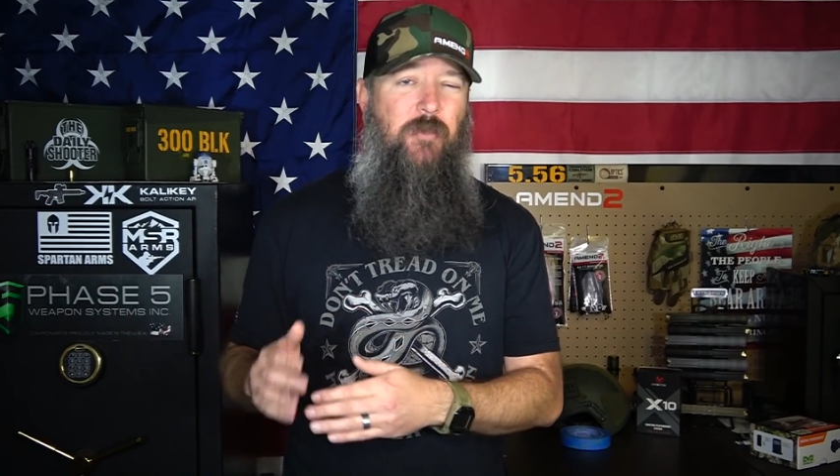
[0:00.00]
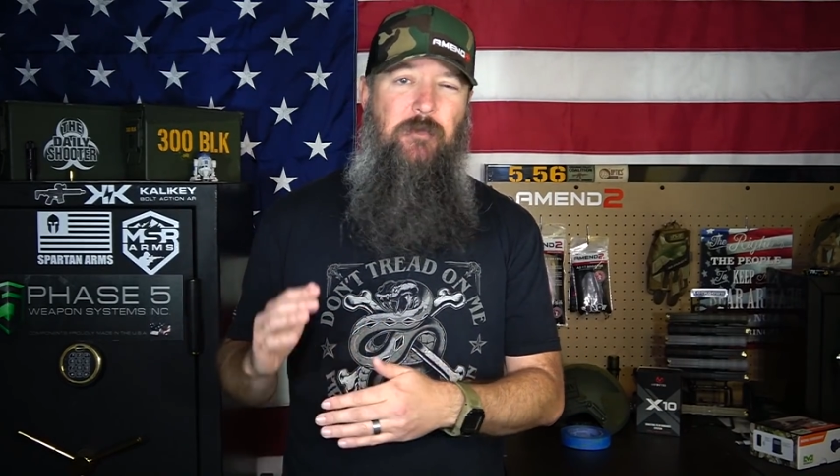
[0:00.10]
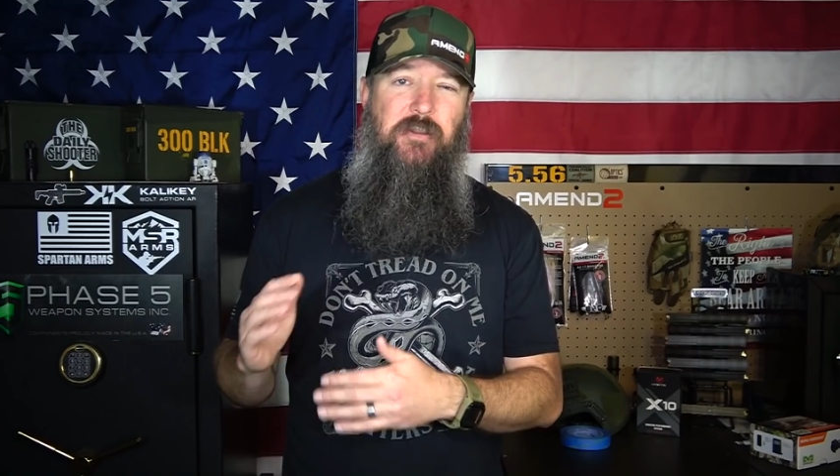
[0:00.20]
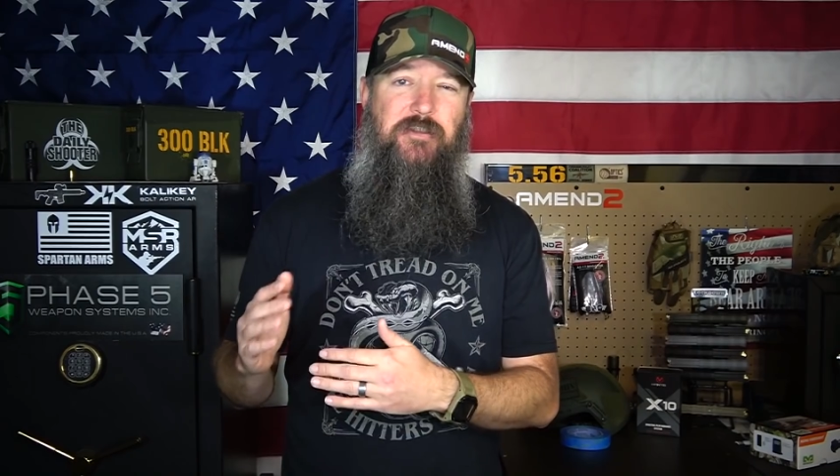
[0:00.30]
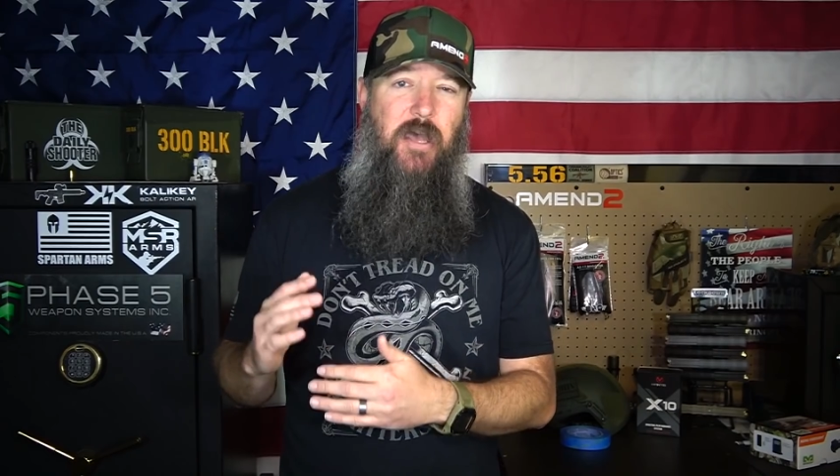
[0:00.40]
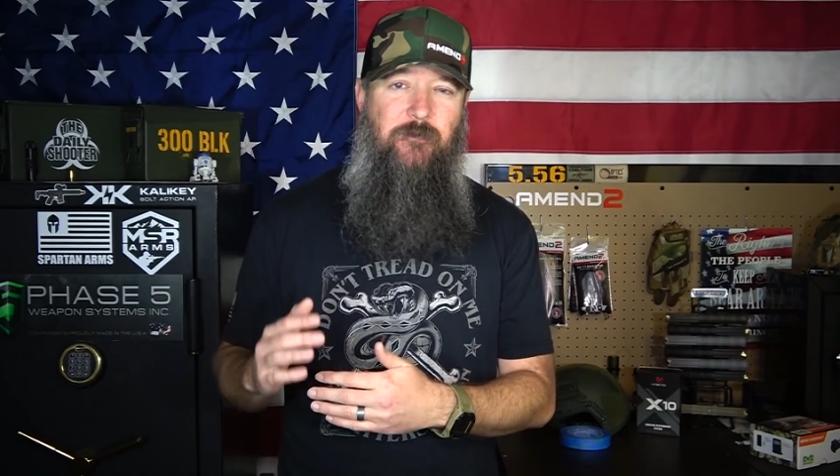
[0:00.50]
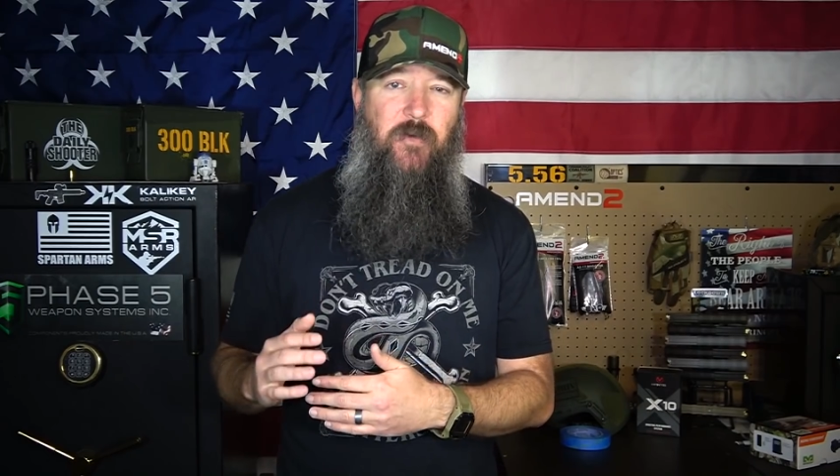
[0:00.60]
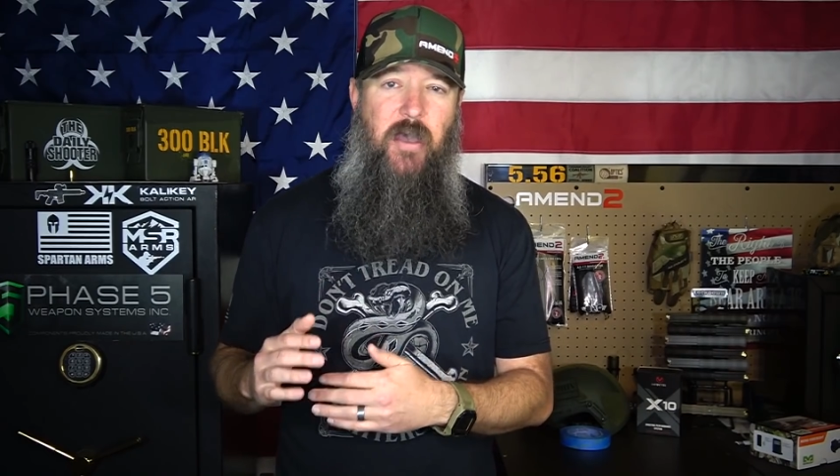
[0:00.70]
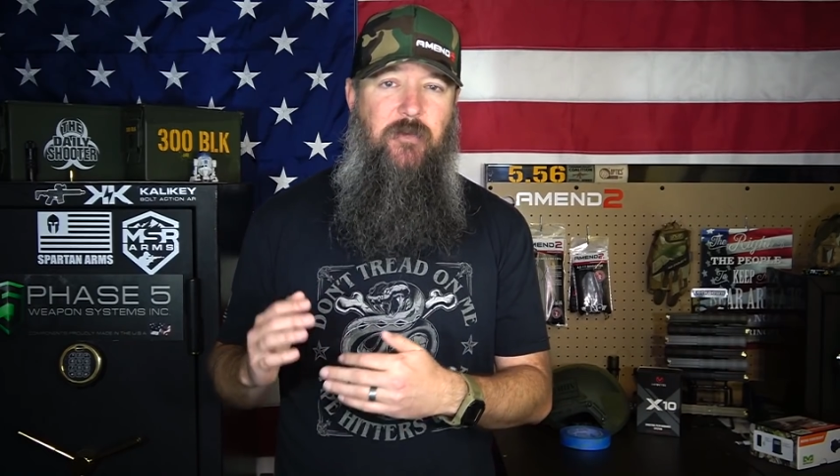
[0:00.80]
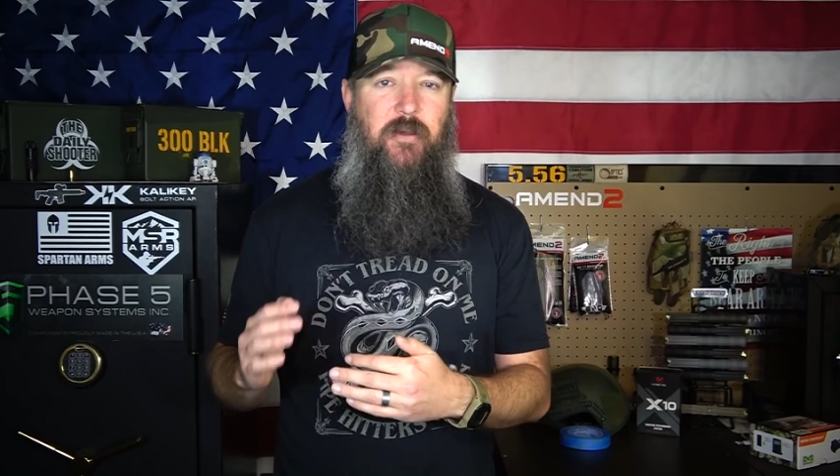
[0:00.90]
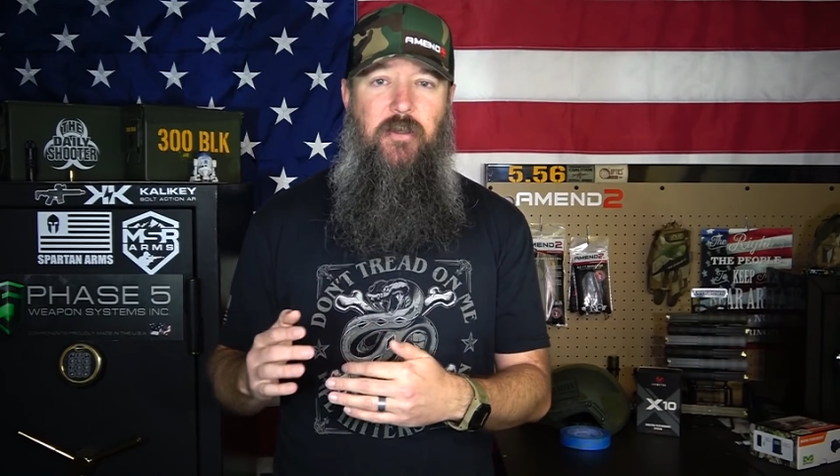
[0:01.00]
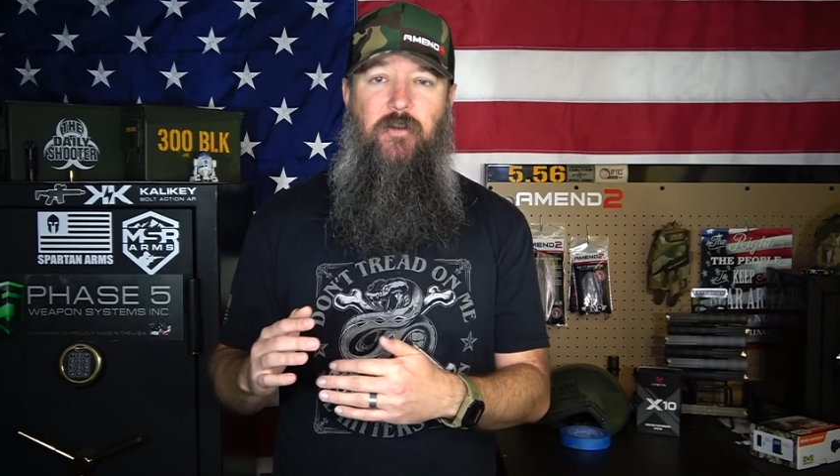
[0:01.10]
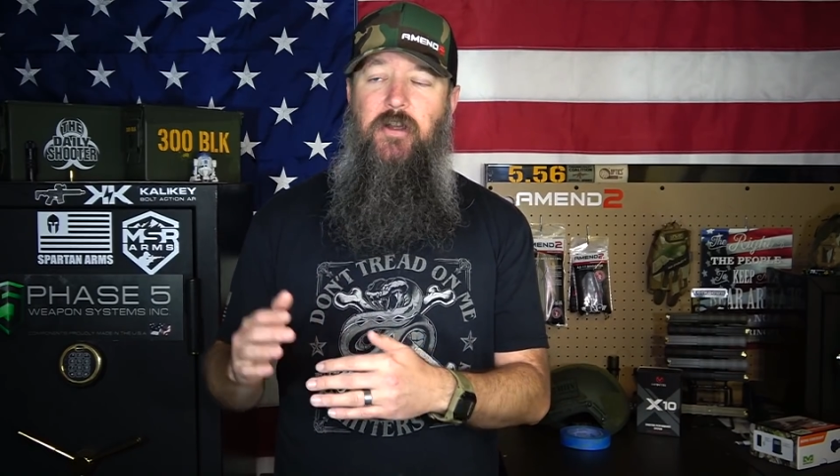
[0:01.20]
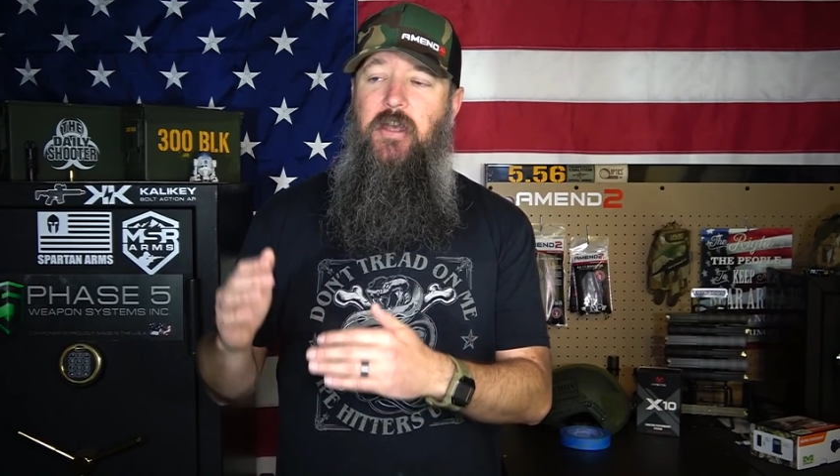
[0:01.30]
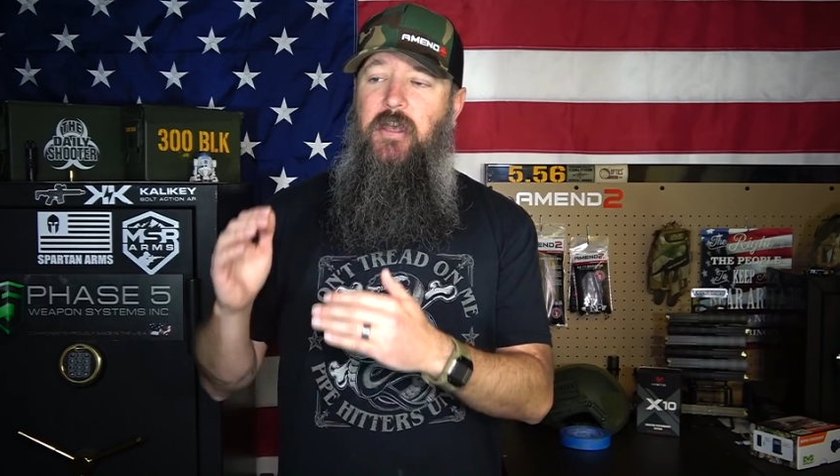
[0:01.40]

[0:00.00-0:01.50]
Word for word: maybe the top five, I don't know.